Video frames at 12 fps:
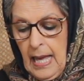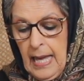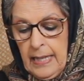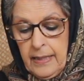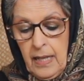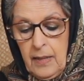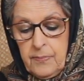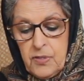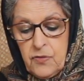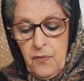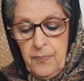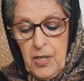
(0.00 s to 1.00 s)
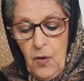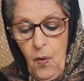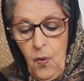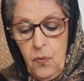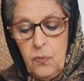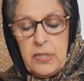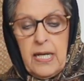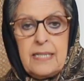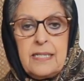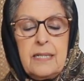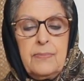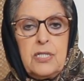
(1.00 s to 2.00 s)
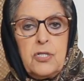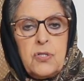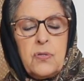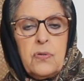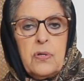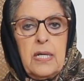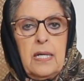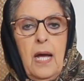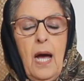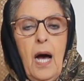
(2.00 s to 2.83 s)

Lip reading: and comes from the Old Testament story